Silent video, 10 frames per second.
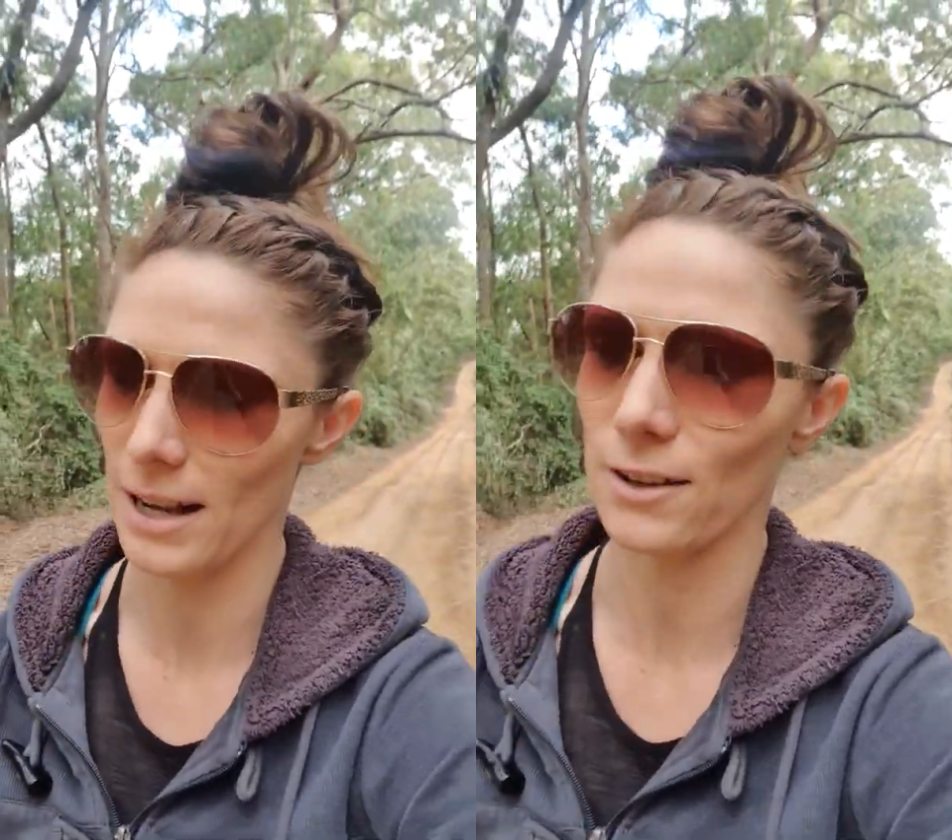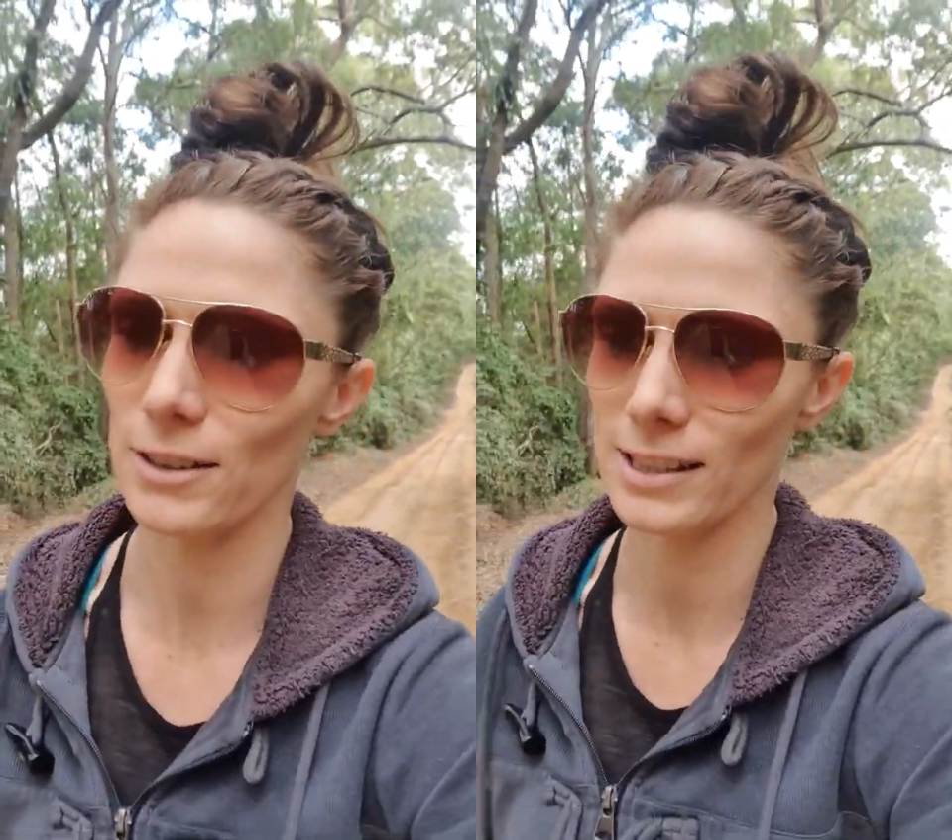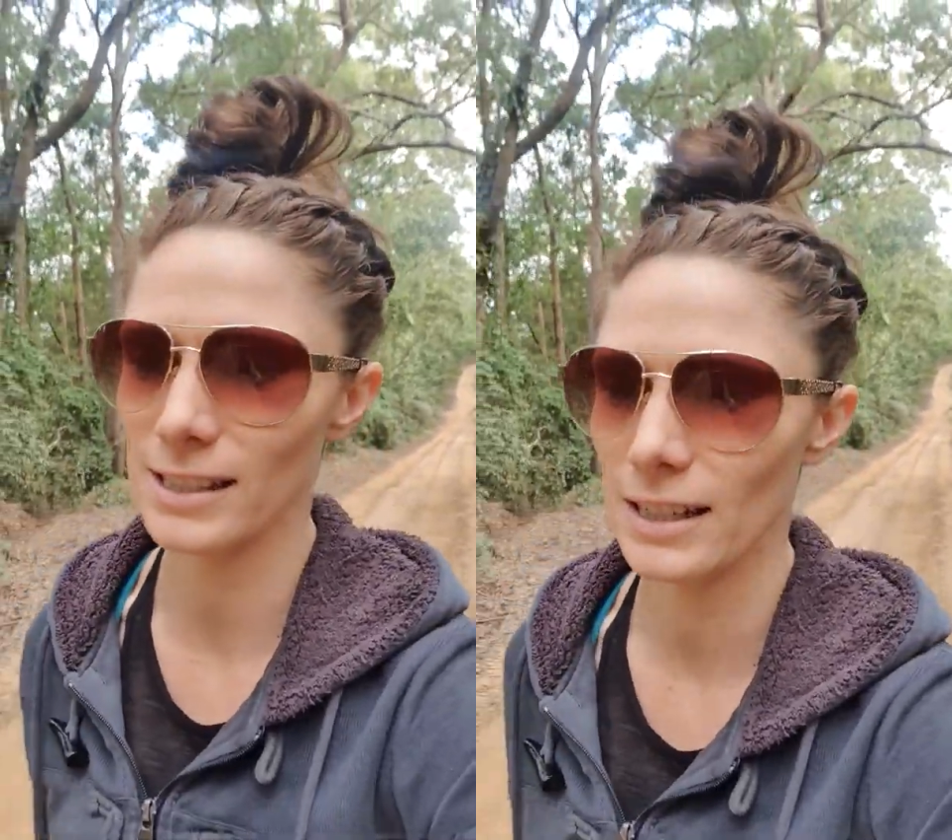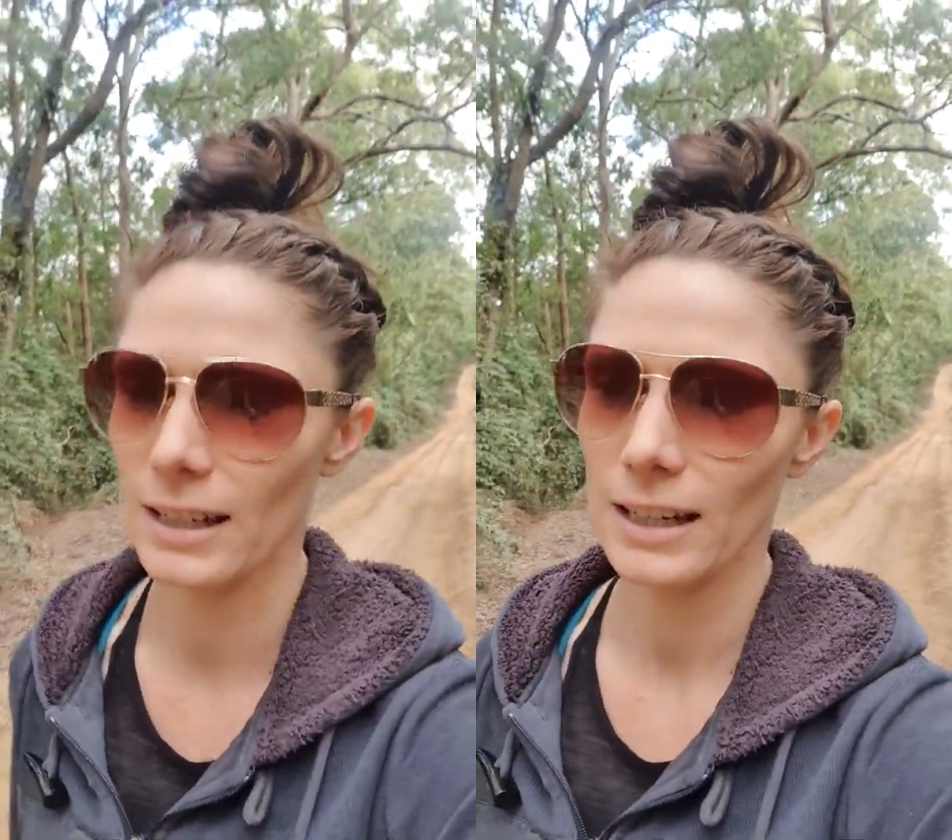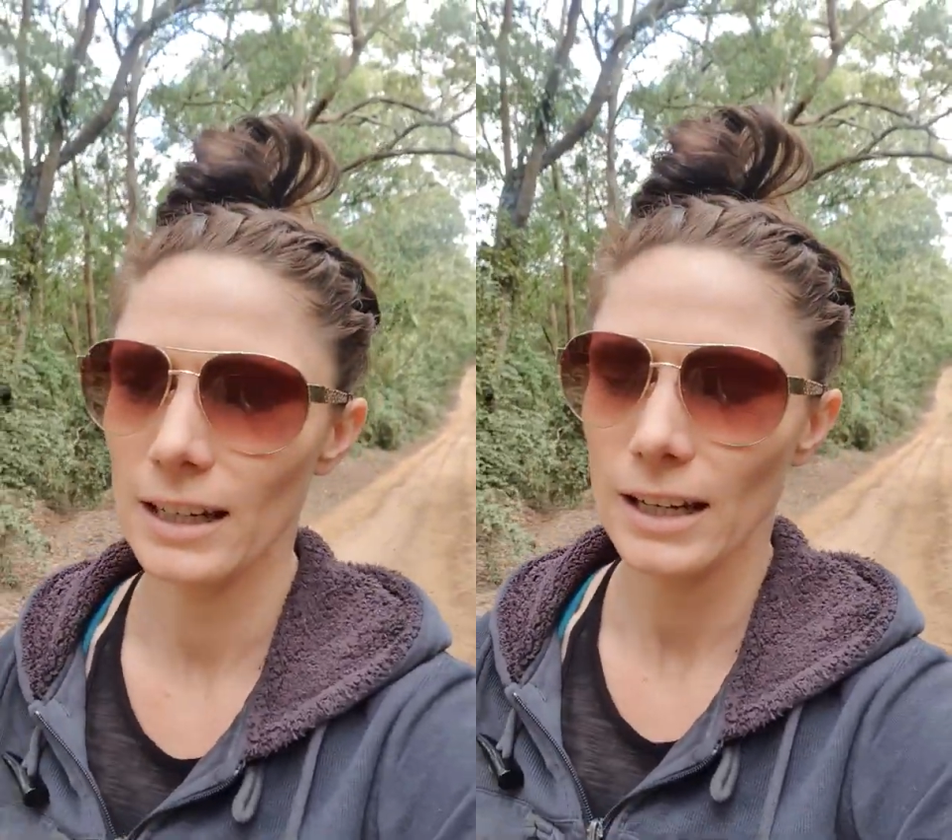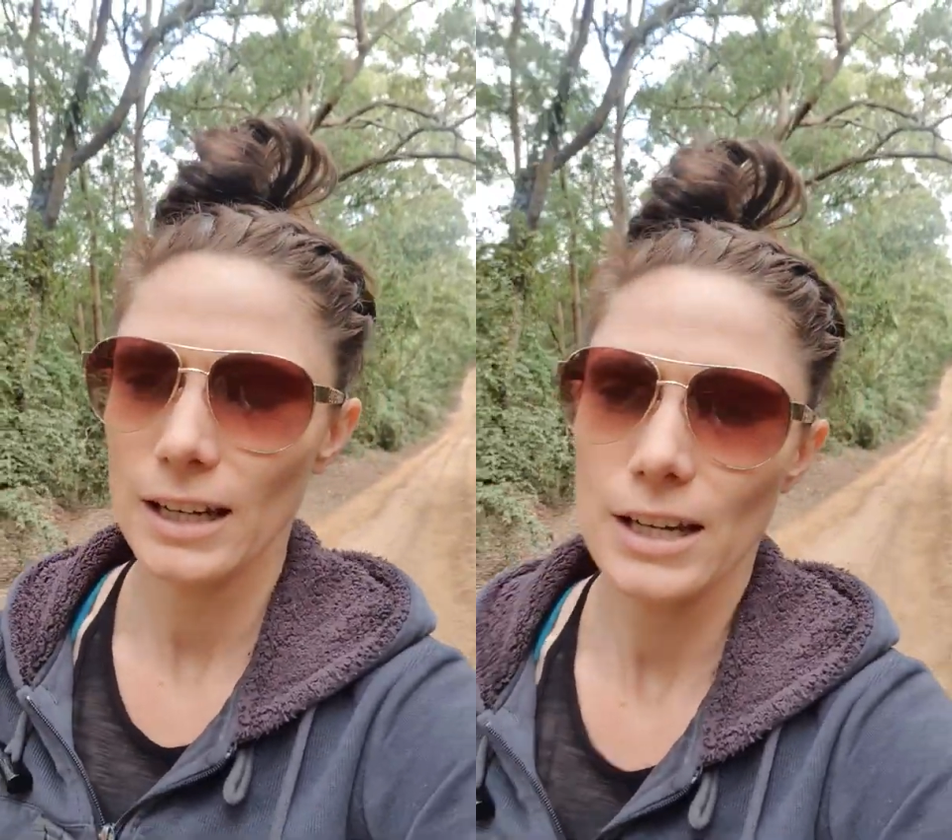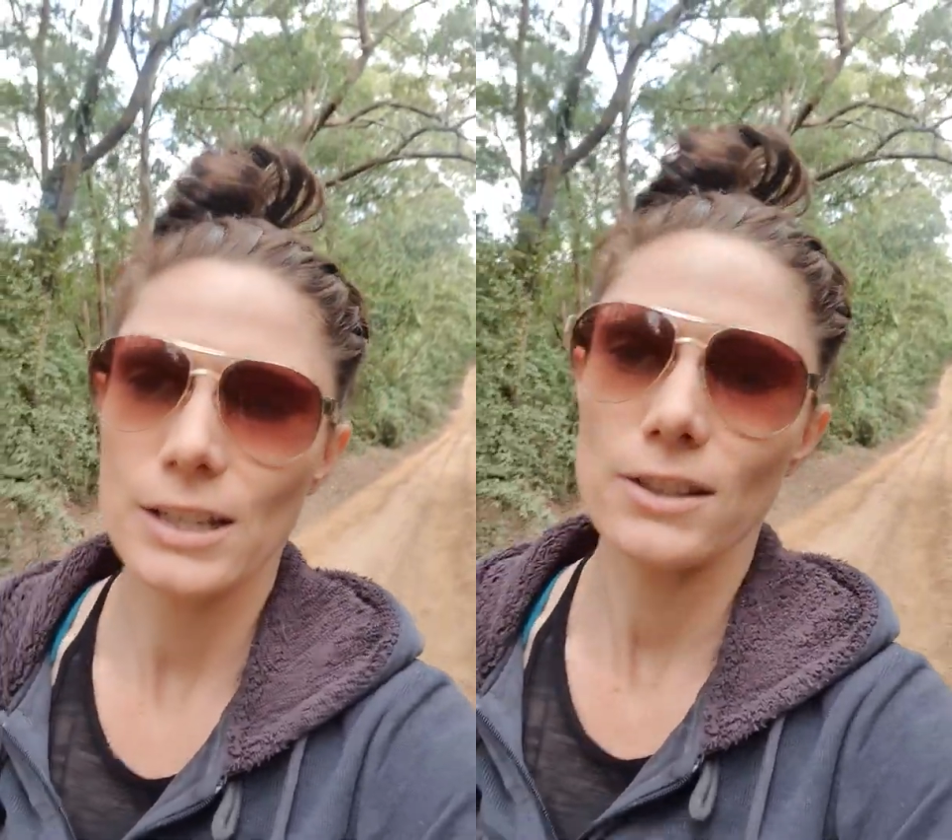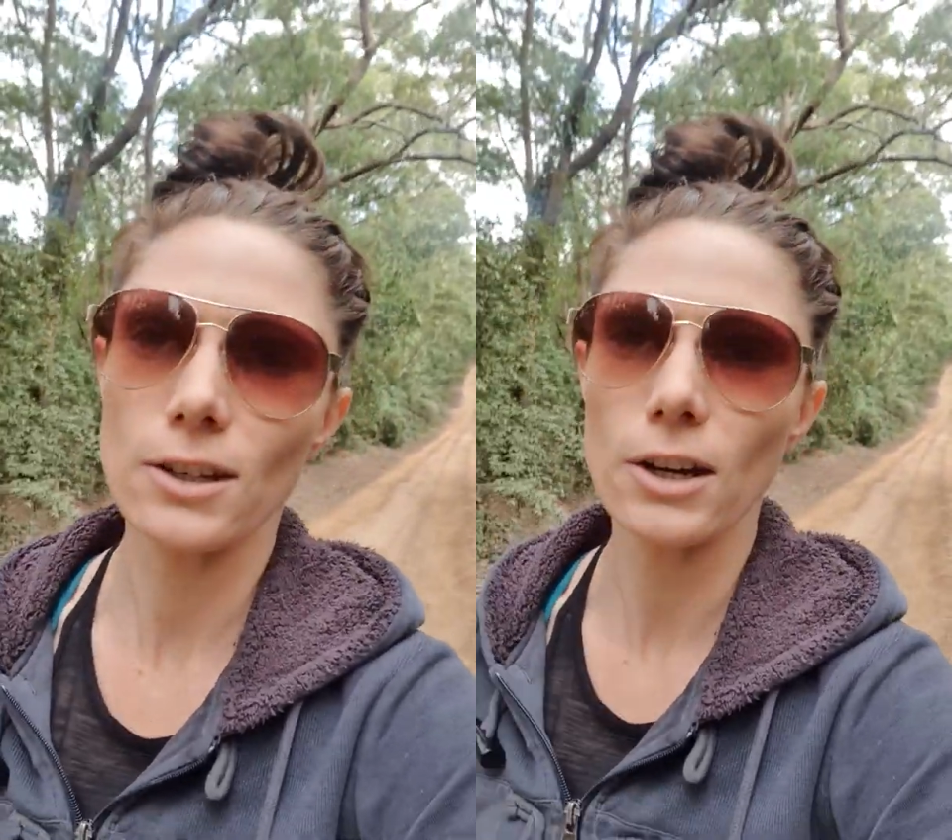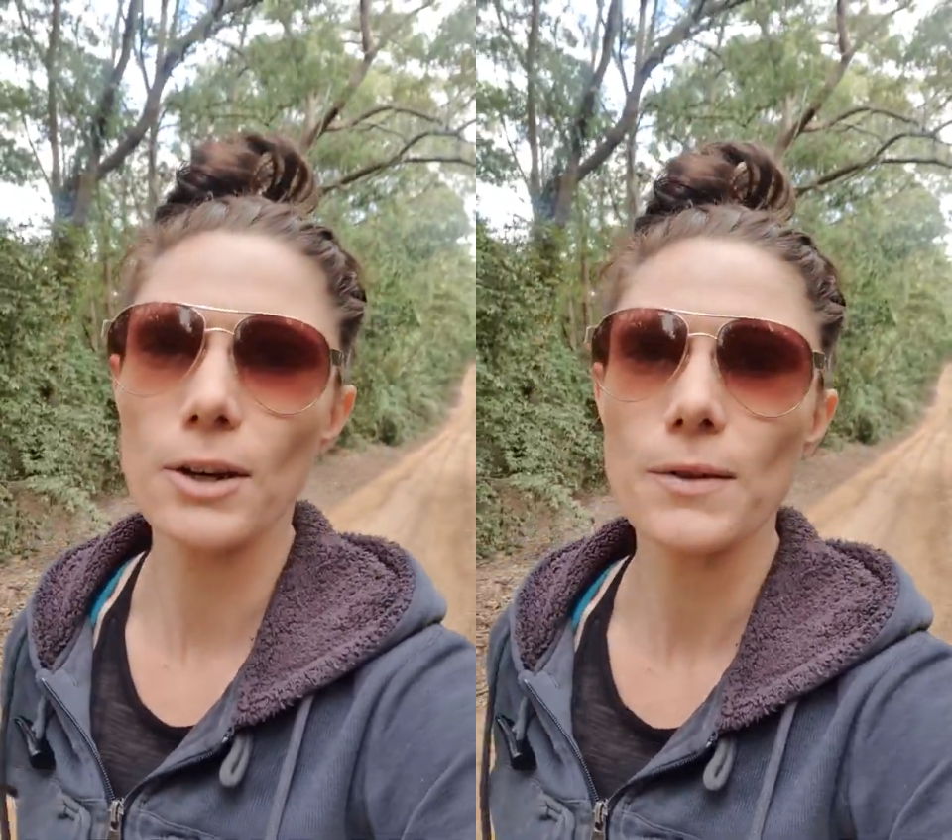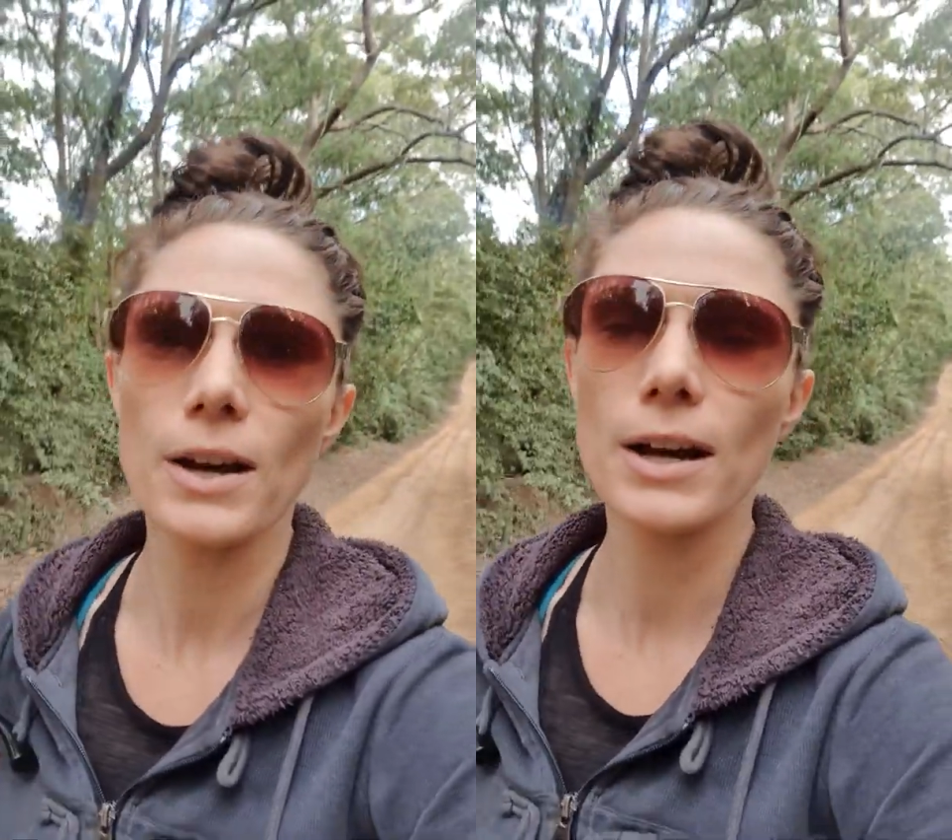else. So